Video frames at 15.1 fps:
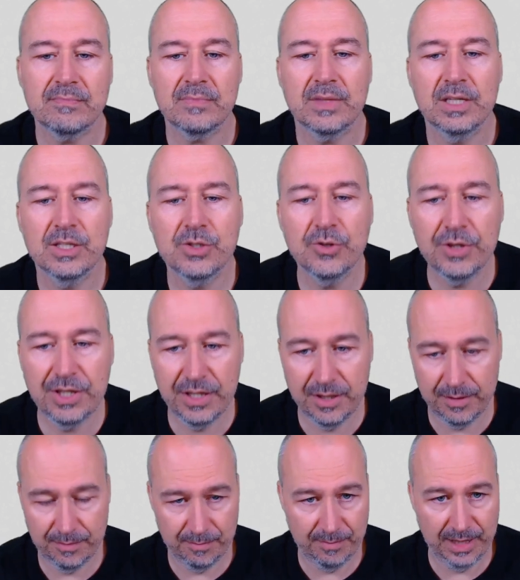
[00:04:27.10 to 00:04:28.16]
So here
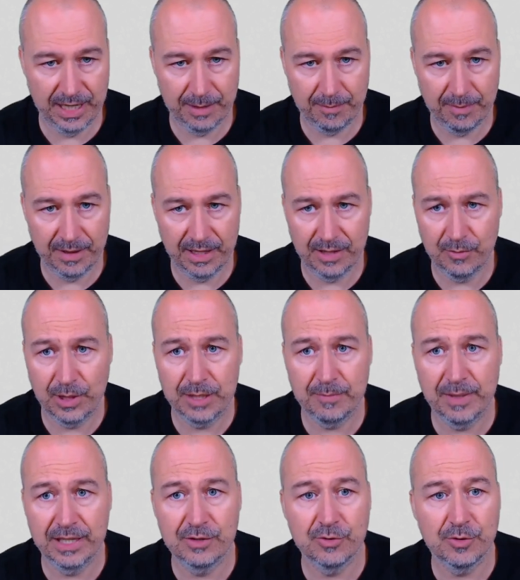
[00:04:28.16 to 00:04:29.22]
white
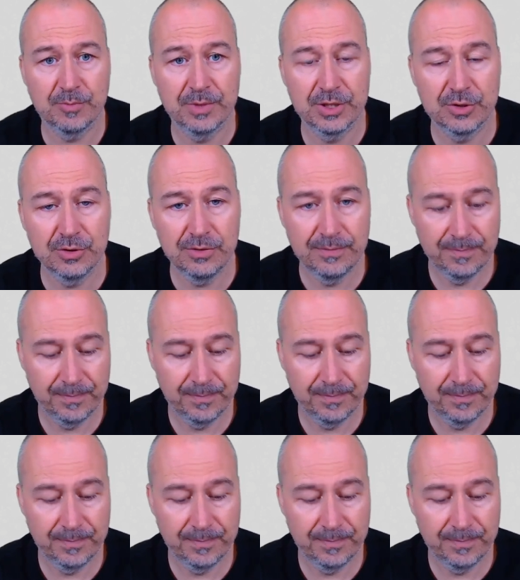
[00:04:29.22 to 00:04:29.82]
played rook b2.